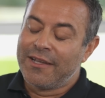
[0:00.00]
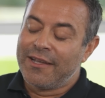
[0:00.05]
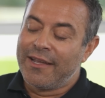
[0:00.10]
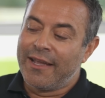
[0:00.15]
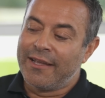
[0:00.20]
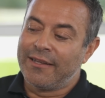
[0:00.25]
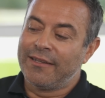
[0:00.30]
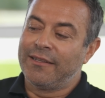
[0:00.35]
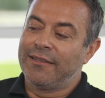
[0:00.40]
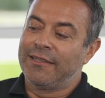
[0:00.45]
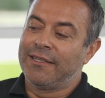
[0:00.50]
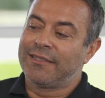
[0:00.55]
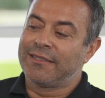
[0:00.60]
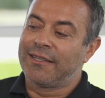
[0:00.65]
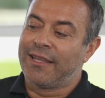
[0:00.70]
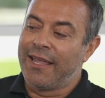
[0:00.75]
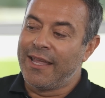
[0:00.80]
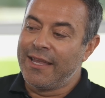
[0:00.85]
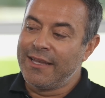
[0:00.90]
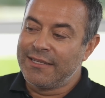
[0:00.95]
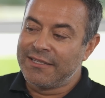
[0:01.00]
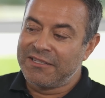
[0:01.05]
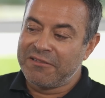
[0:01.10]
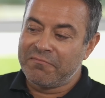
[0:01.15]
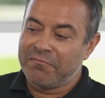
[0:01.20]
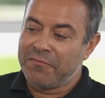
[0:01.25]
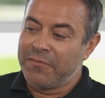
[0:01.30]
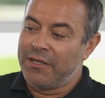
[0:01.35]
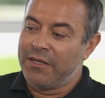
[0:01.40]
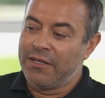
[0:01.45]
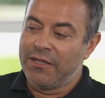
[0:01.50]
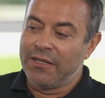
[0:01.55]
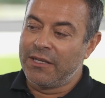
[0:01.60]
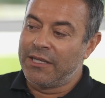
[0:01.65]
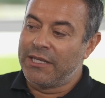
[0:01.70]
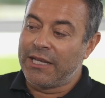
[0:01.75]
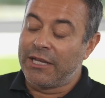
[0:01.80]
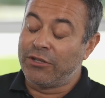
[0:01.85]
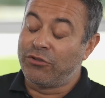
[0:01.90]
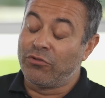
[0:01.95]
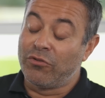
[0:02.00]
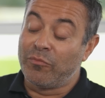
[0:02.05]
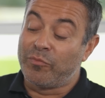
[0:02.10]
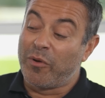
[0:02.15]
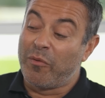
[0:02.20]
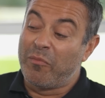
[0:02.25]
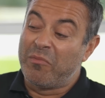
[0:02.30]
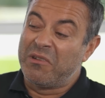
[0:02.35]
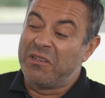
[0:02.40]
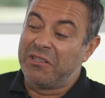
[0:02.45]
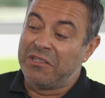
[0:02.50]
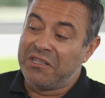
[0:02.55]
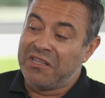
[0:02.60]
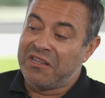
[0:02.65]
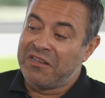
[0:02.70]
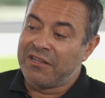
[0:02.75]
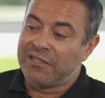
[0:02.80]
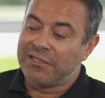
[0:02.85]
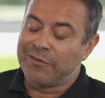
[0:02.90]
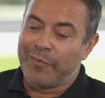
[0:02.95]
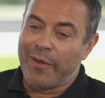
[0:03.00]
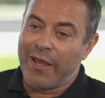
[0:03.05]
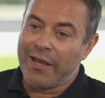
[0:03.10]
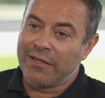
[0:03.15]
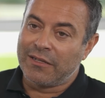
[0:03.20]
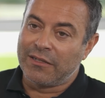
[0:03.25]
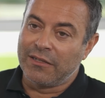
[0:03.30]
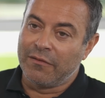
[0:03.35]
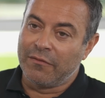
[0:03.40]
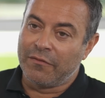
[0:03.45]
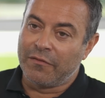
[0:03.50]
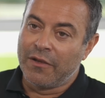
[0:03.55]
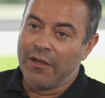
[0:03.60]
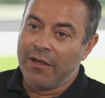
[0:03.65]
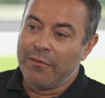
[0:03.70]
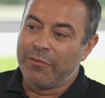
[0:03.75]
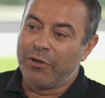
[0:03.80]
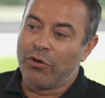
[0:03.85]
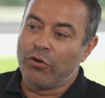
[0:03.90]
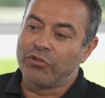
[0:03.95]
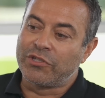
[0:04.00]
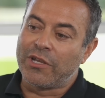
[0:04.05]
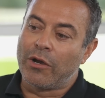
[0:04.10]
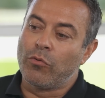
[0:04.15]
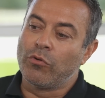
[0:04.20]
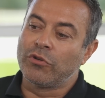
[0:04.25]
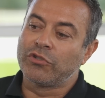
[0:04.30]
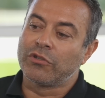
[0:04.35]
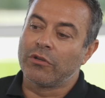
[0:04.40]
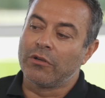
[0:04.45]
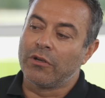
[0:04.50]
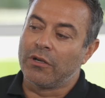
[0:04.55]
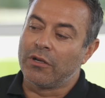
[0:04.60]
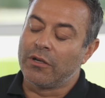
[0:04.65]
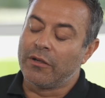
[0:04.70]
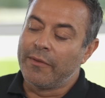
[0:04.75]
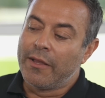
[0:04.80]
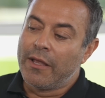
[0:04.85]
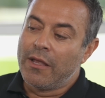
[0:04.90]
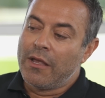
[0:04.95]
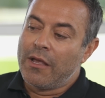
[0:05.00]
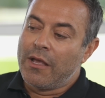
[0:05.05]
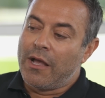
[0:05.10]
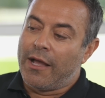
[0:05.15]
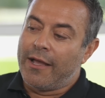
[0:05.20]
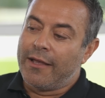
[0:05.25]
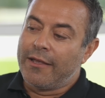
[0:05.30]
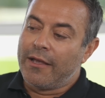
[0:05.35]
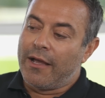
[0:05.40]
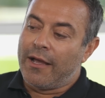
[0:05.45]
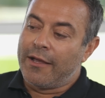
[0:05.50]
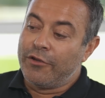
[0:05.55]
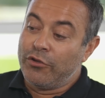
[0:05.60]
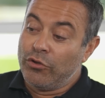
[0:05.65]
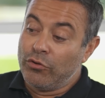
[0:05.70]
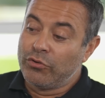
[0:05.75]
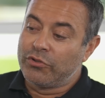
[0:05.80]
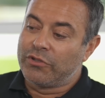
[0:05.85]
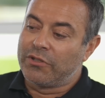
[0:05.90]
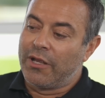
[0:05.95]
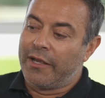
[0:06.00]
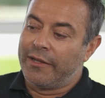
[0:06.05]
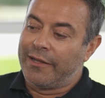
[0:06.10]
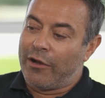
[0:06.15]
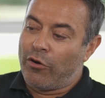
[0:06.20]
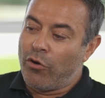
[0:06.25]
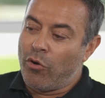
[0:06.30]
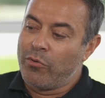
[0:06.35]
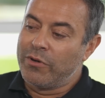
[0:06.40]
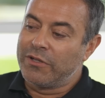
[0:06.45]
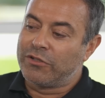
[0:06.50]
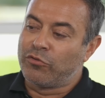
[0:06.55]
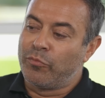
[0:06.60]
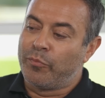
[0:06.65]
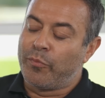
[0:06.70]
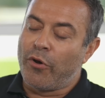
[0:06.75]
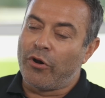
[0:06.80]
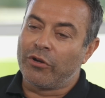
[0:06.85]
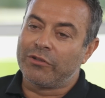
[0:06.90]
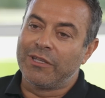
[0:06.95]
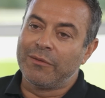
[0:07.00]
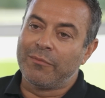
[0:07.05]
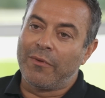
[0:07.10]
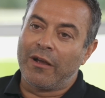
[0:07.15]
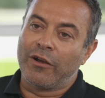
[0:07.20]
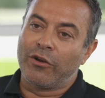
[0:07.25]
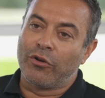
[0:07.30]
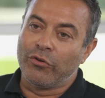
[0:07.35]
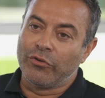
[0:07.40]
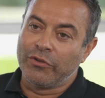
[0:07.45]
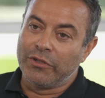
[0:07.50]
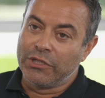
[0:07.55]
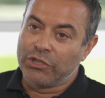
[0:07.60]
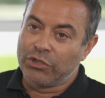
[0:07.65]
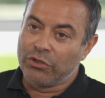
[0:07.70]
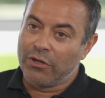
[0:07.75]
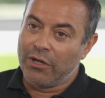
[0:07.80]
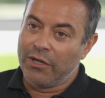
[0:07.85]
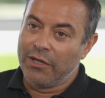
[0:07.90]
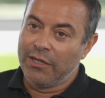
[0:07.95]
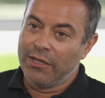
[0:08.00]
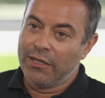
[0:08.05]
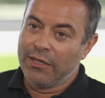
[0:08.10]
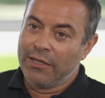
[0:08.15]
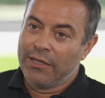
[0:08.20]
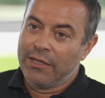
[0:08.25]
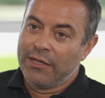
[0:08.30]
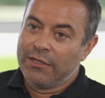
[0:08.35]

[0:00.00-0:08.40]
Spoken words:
And in this case, I don't know, probably didn't expect because I used and I always support him unconditionally.